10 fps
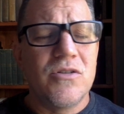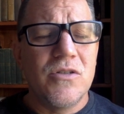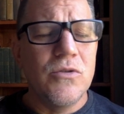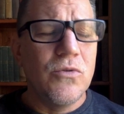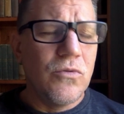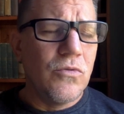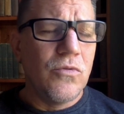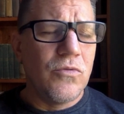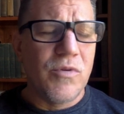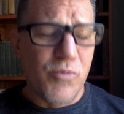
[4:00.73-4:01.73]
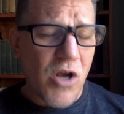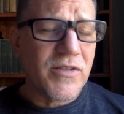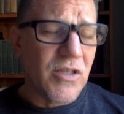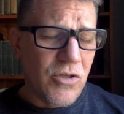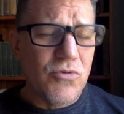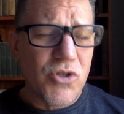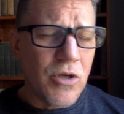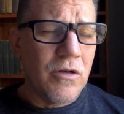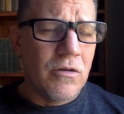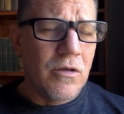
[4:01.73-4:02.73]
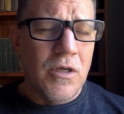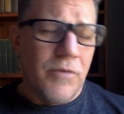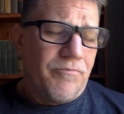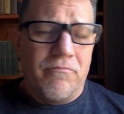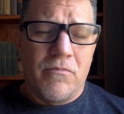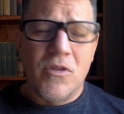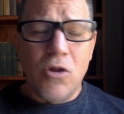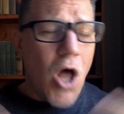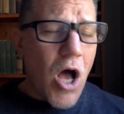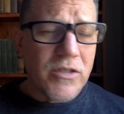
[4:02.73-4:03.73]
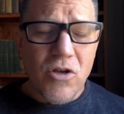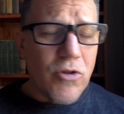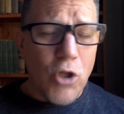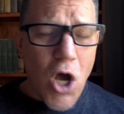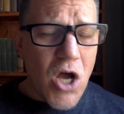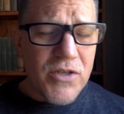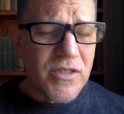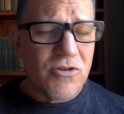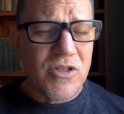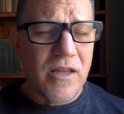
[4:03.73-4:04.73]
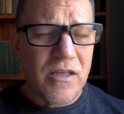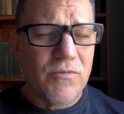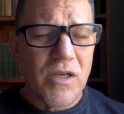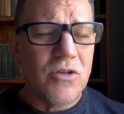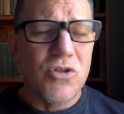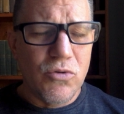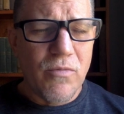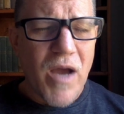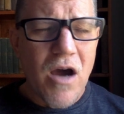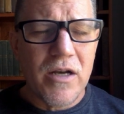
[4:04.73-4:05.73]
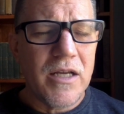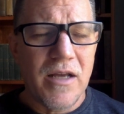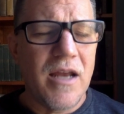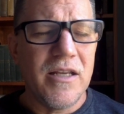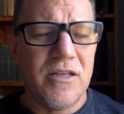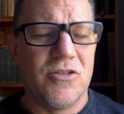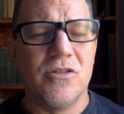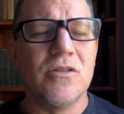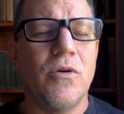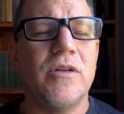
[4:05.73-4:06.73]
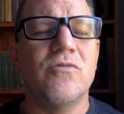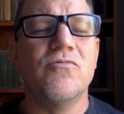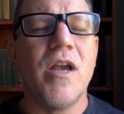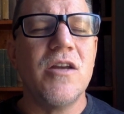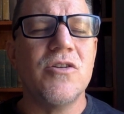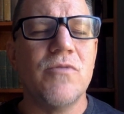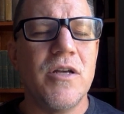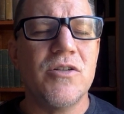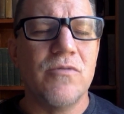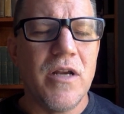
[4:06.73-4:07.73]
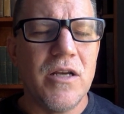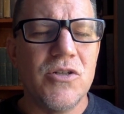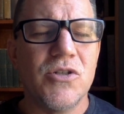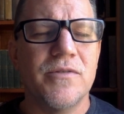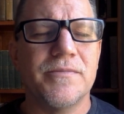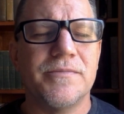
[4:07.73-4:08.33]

to the prosecution, the laws are the laws. There's nothing we can do about it. And he's just going to rage and rage and rage.